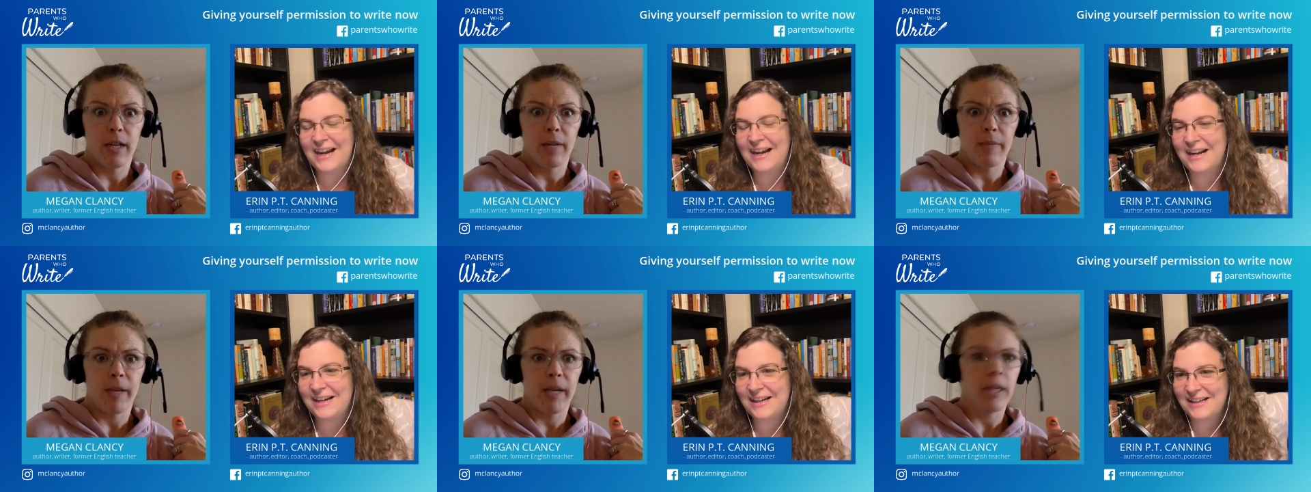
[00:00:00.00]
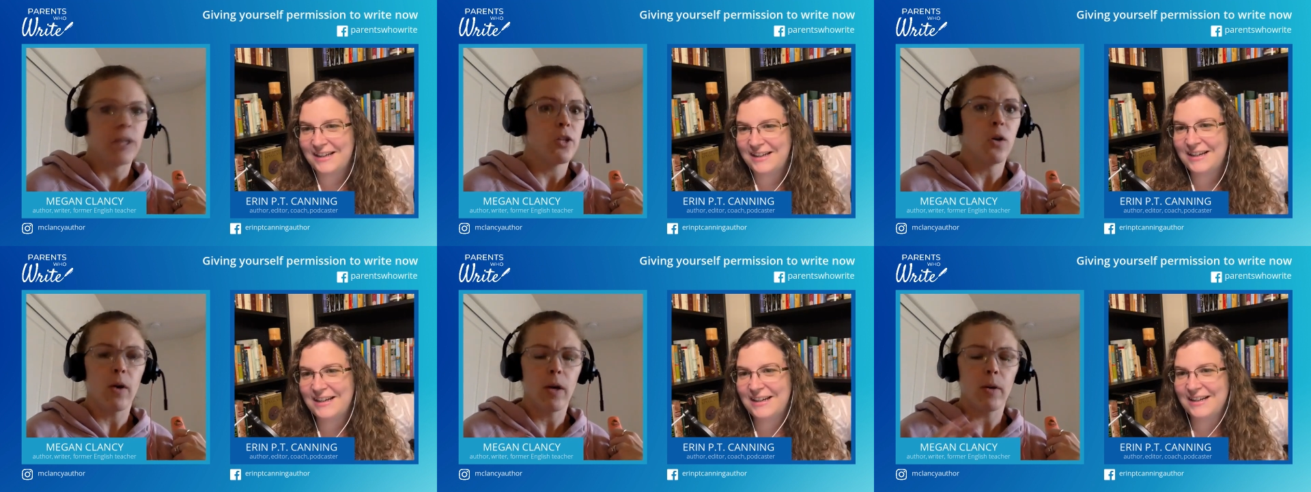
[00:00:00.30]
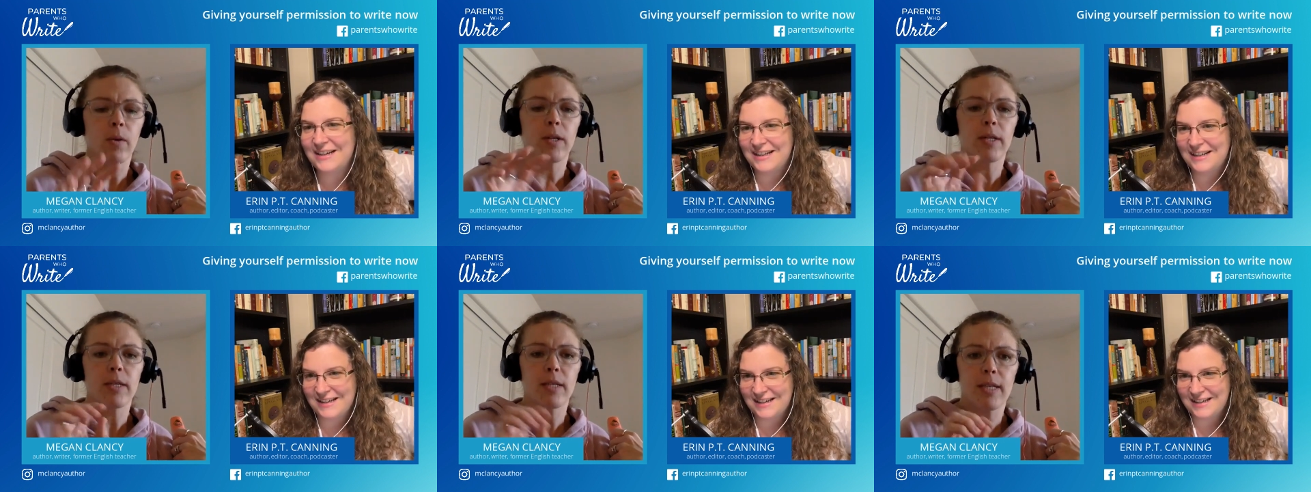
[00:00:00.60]
Speaker 1: yeah. I'm like, no,
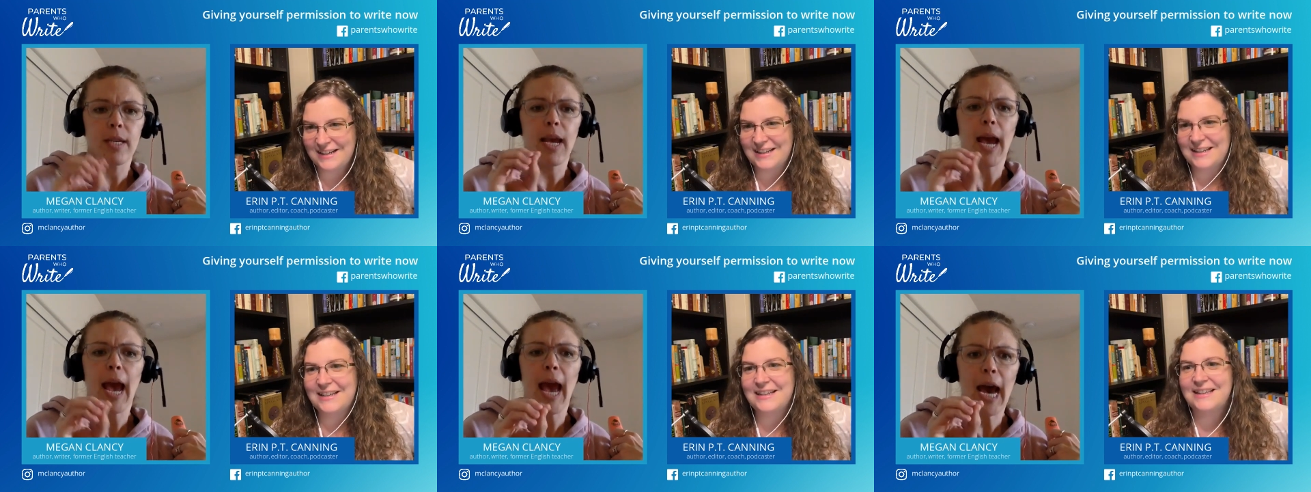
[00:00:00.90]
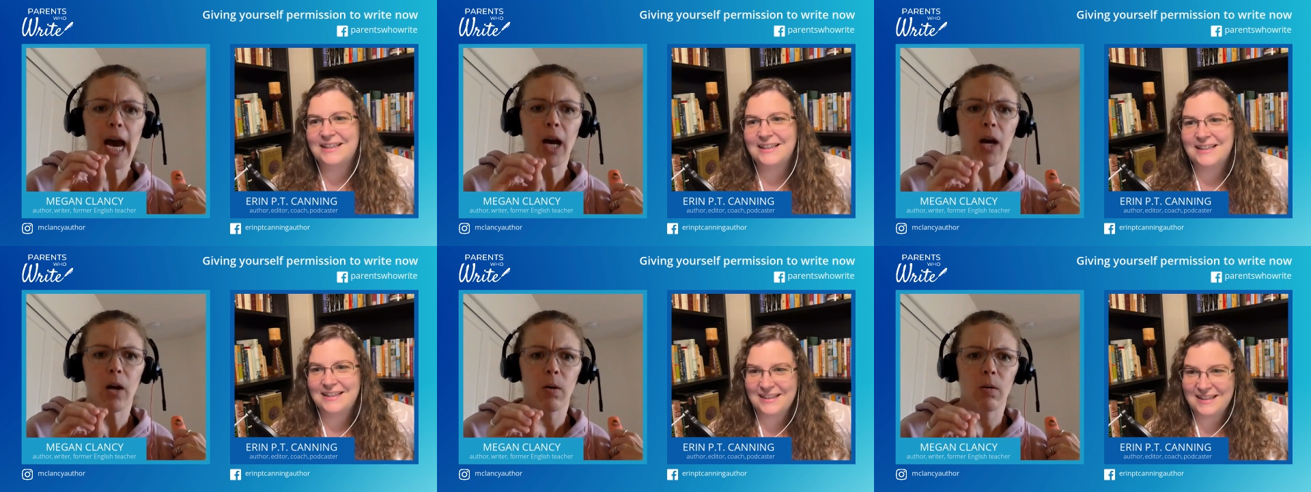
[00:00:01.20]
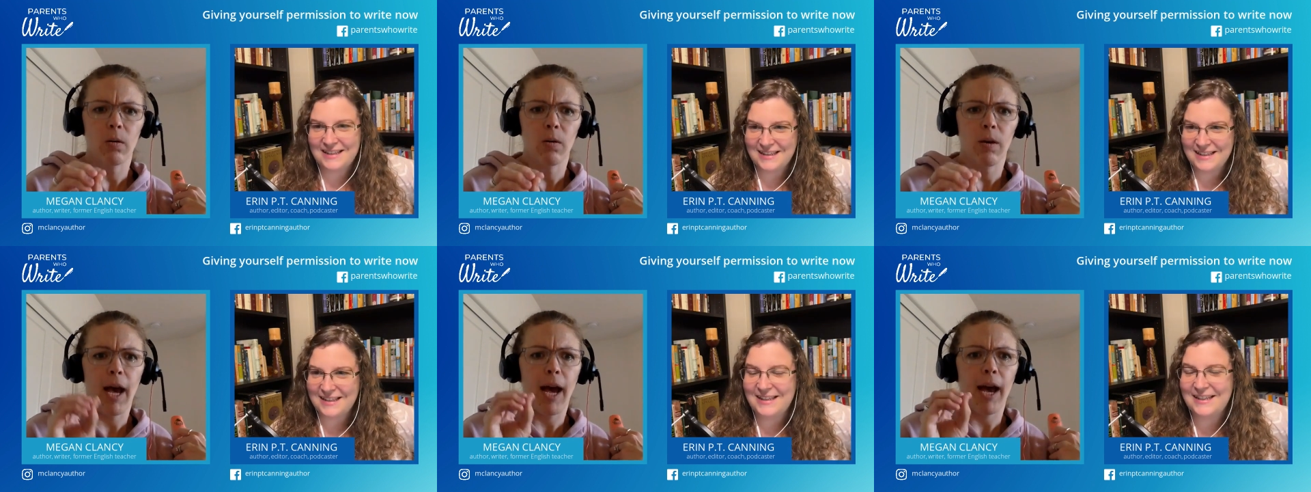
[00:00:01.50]
I want to see
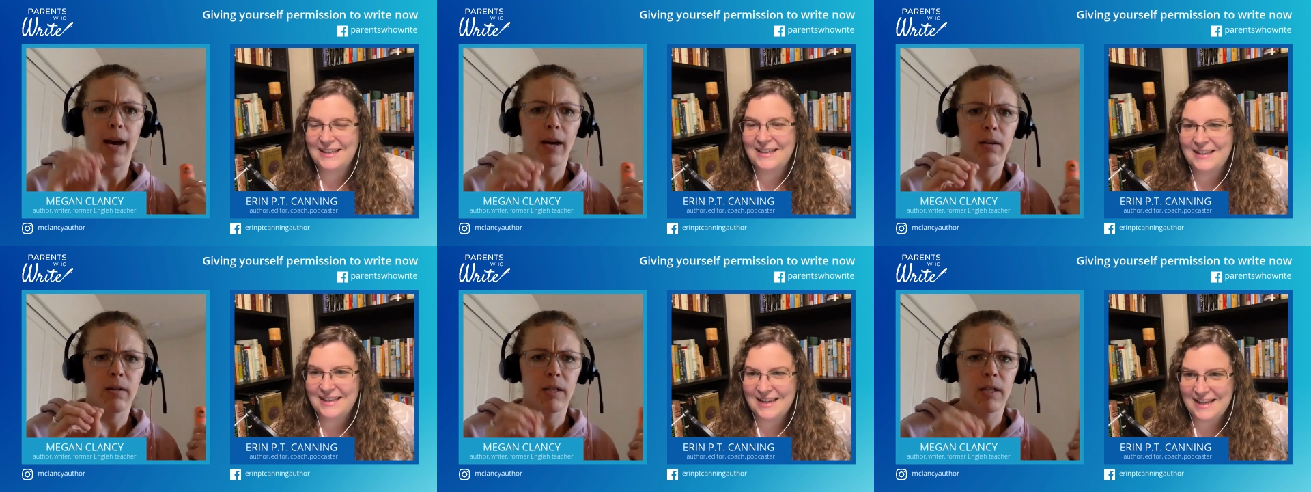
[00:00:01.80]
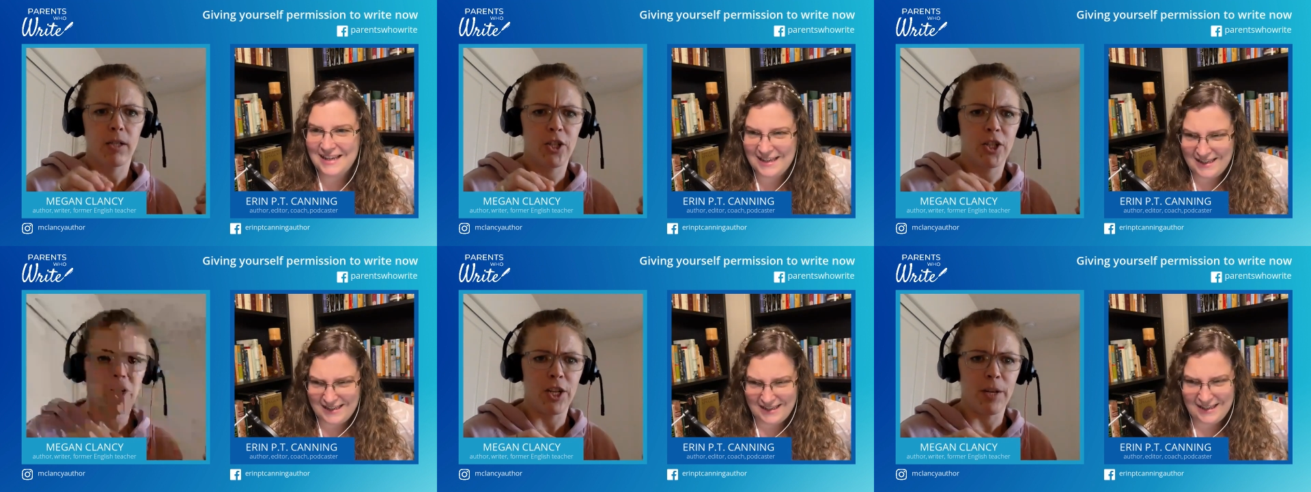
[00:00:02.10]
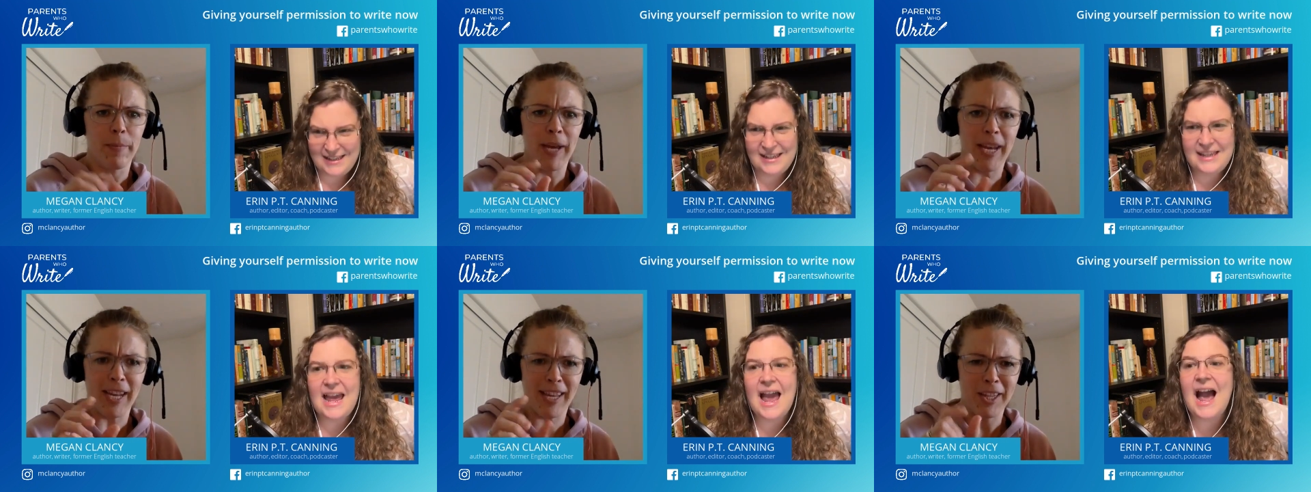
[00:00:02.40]
how how did
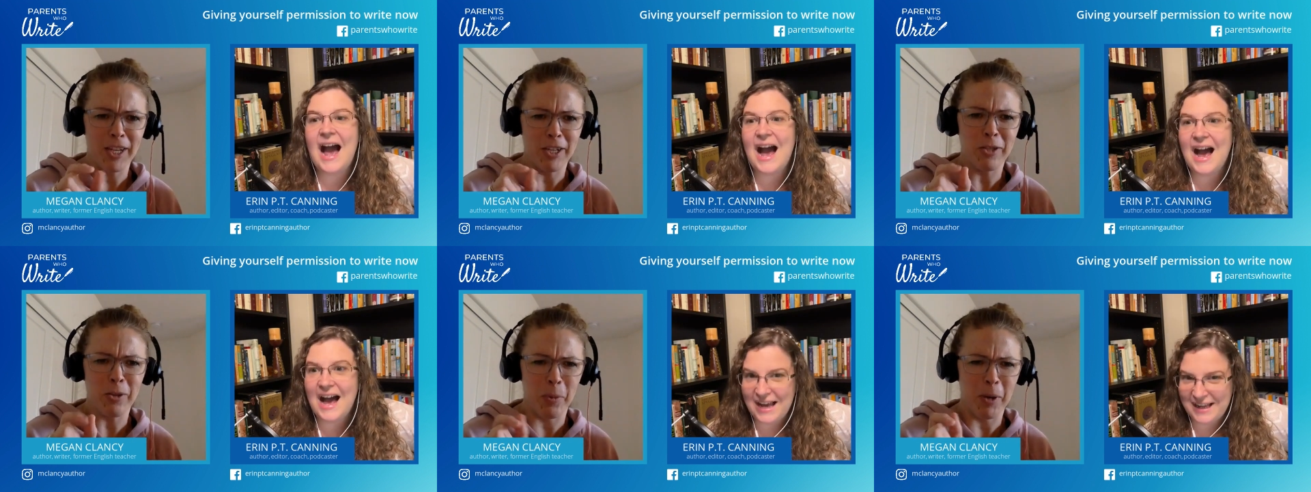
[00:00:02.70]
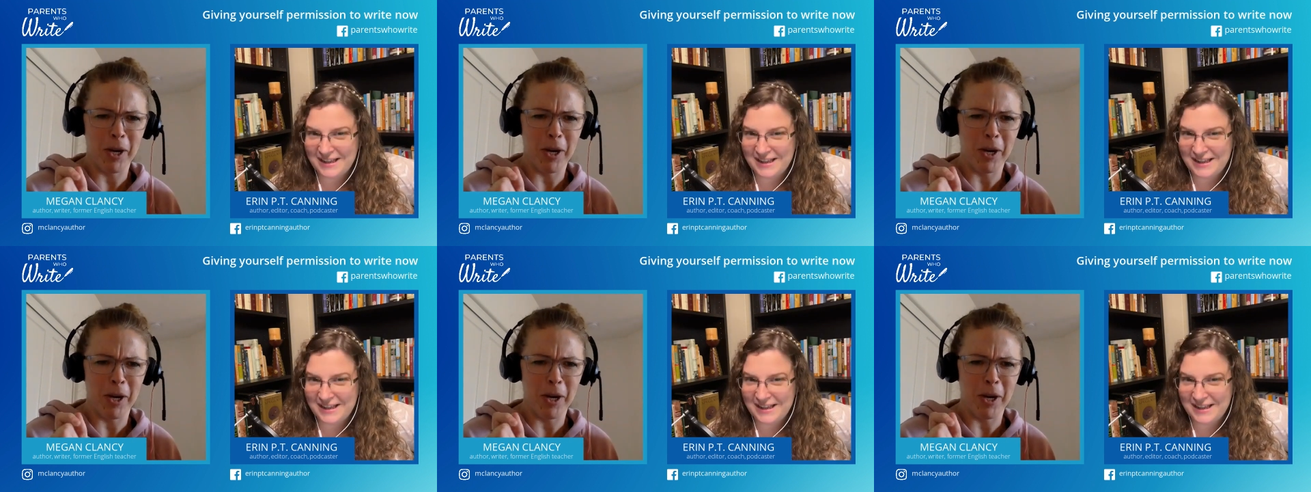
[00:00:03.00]
she yeah.